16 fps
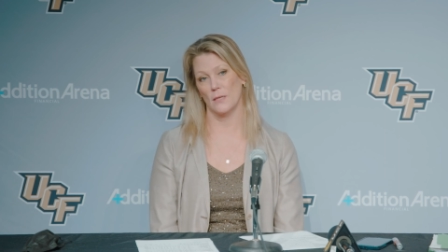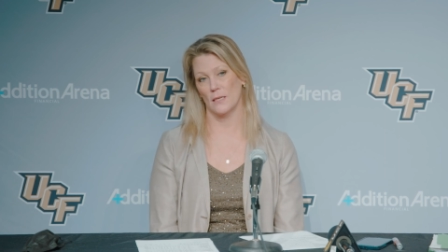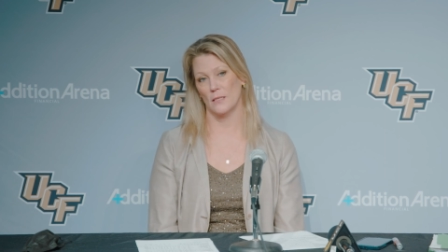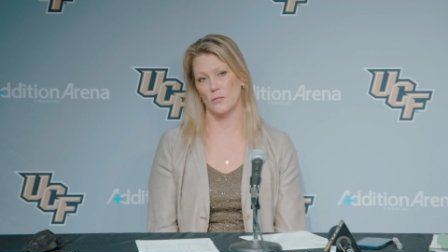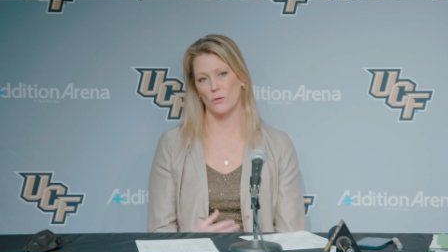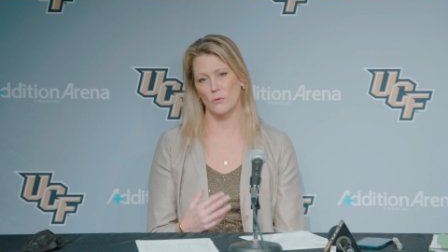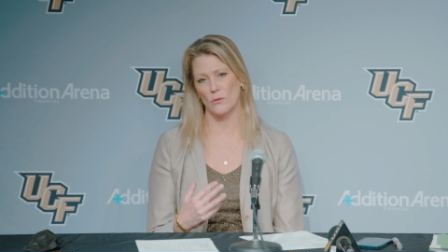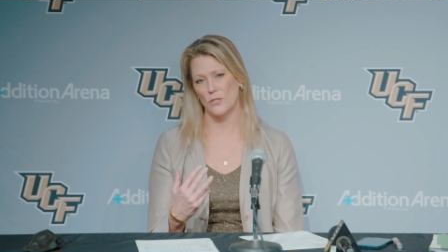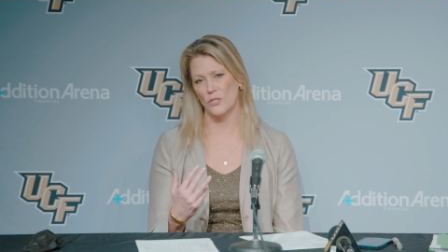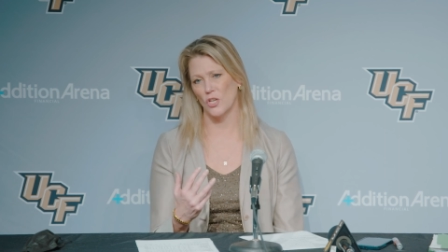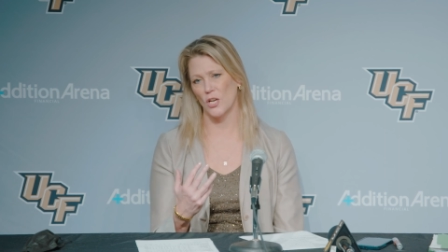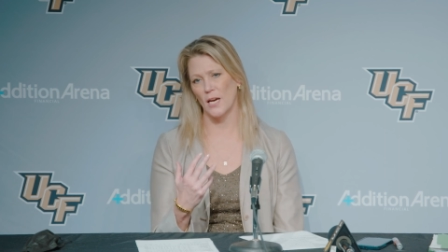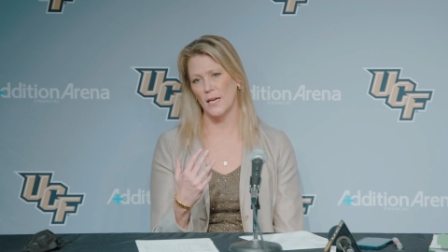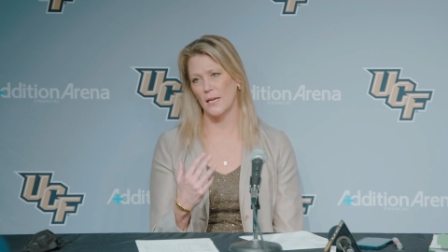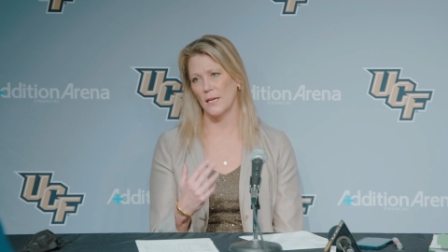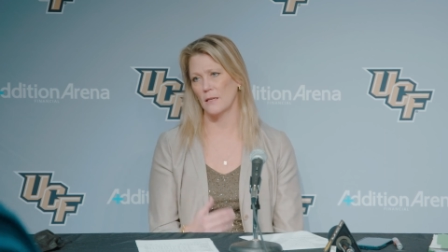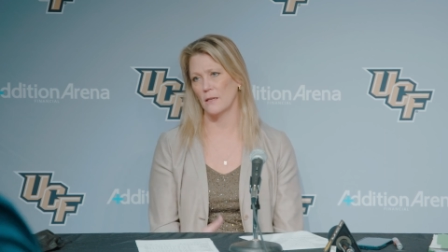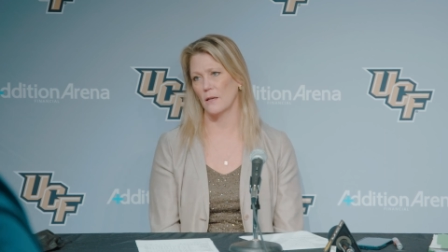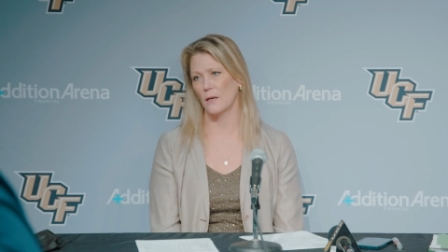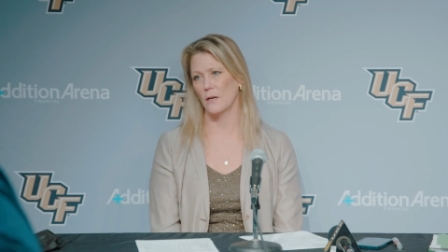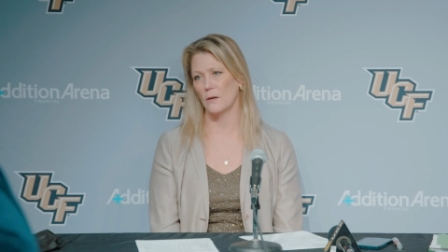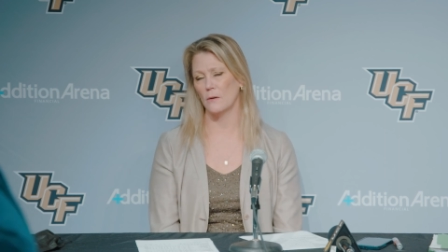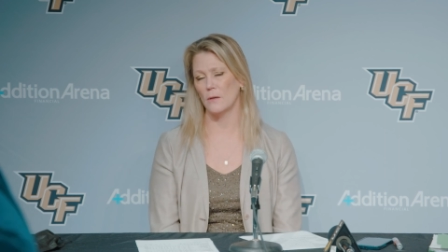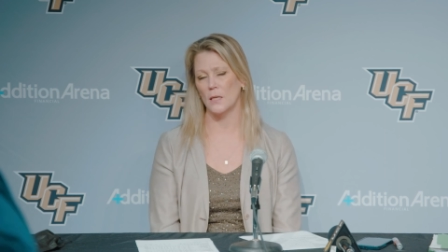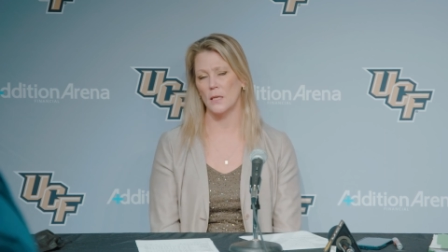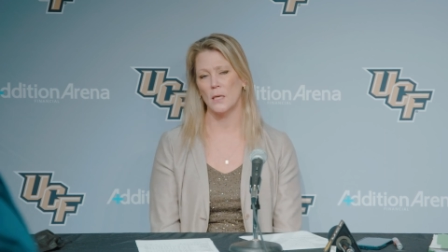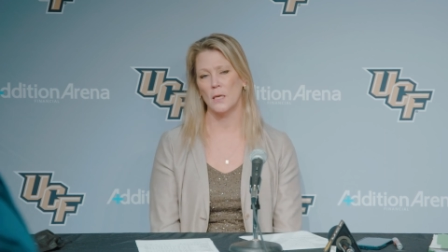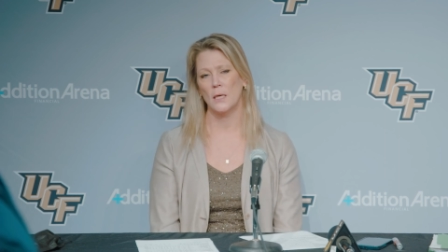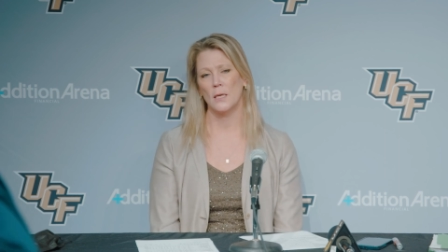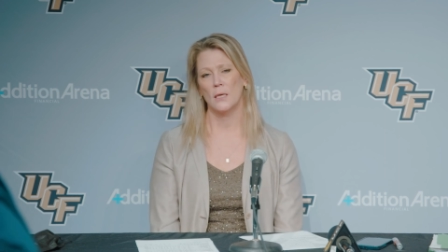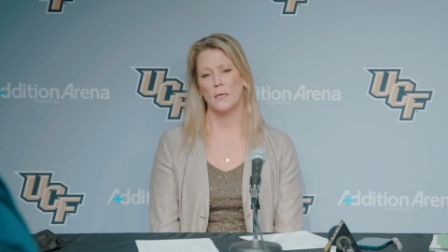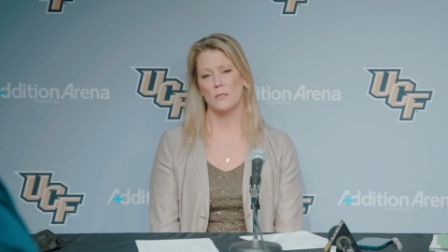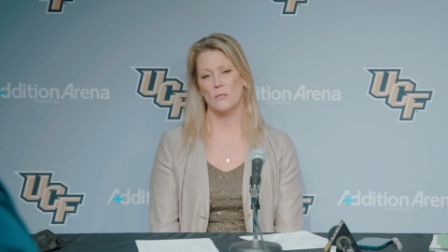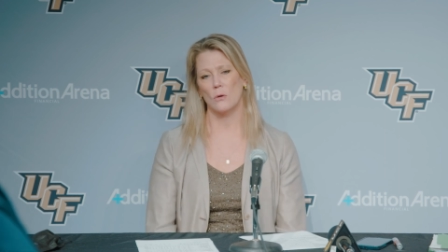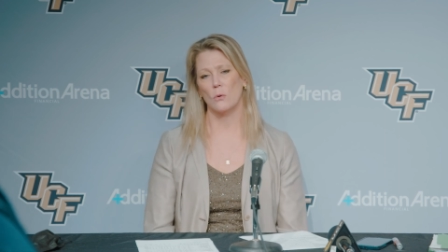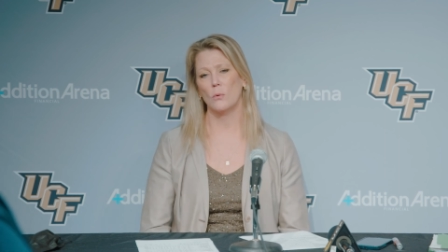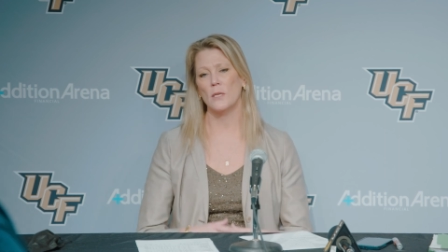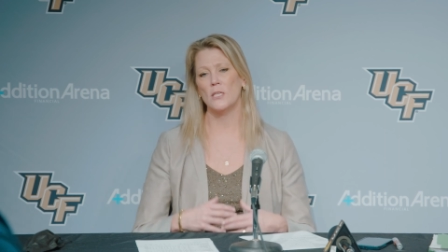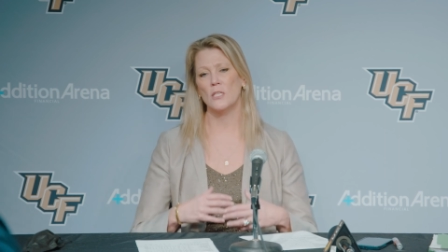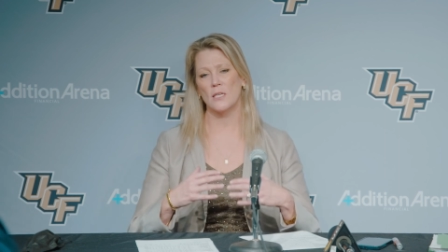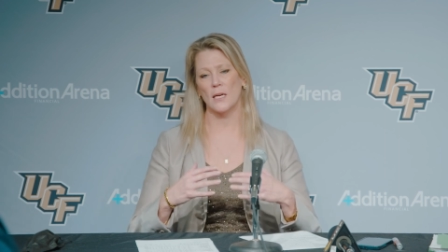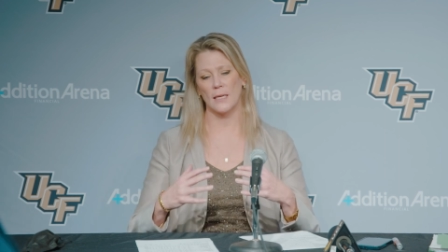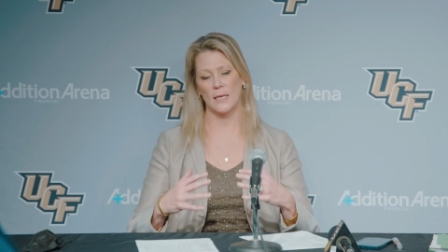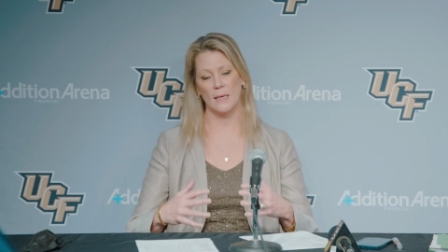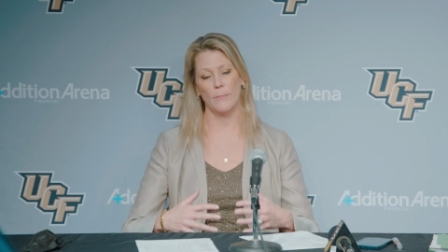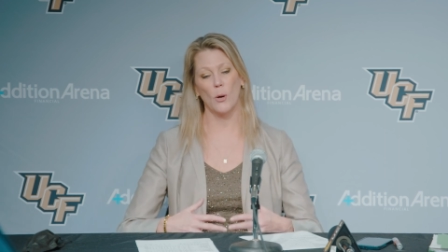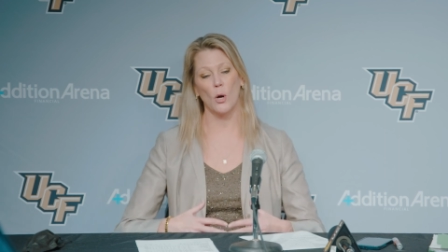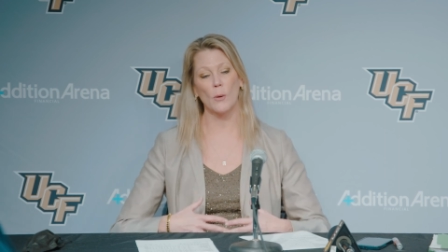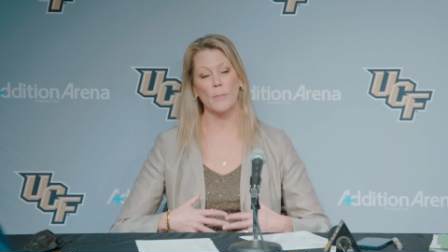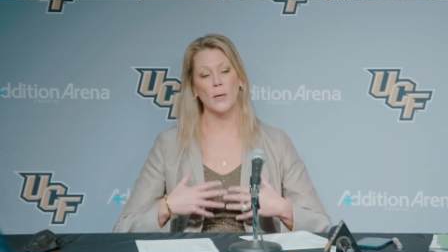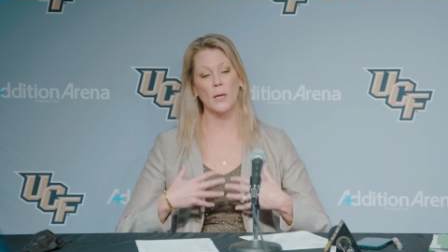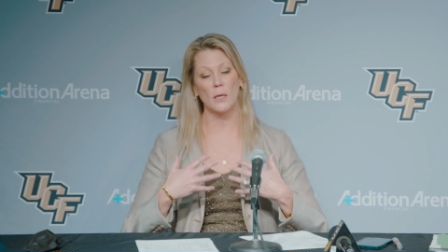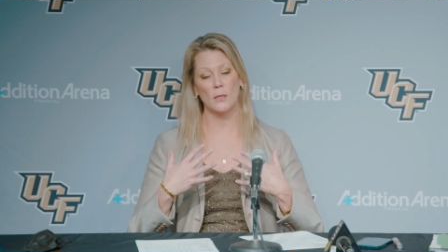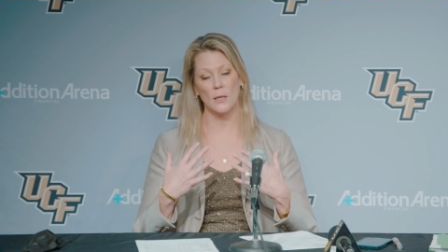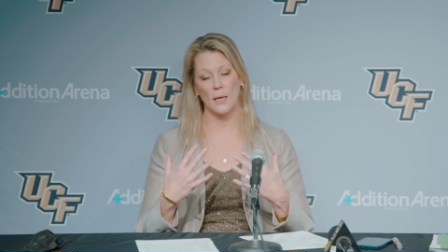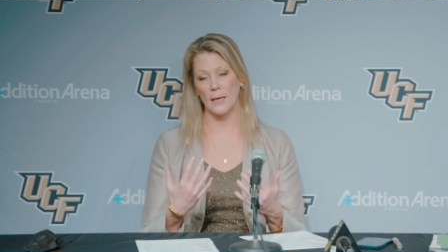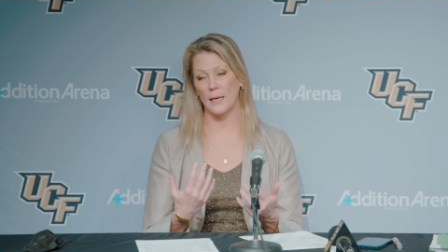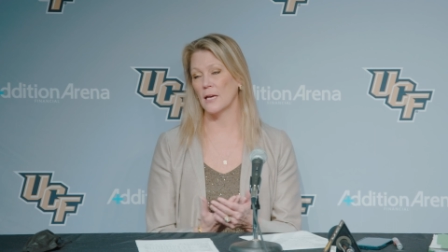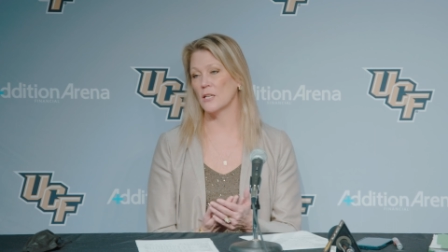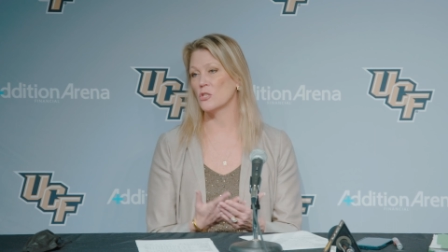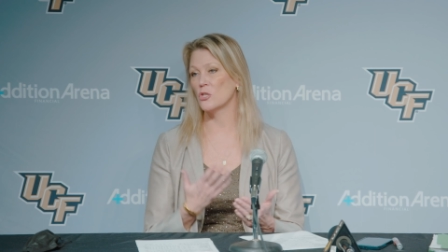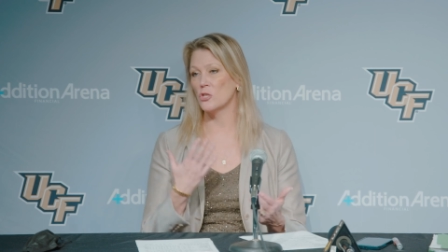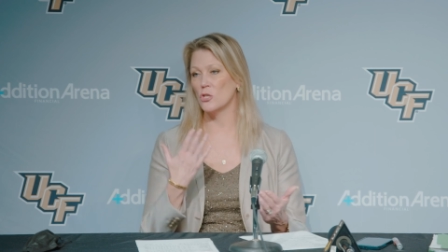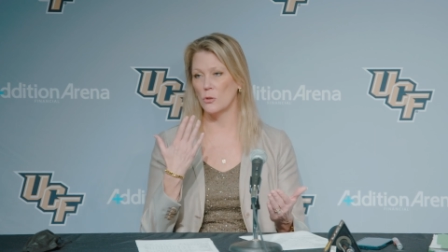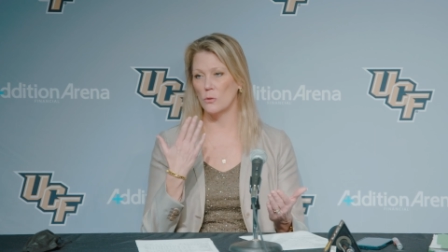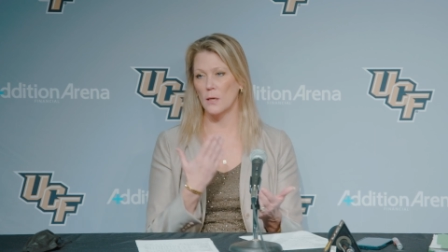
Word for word: So does Shania, you know, and so we just got to keep harping on. You got to catch and shoot.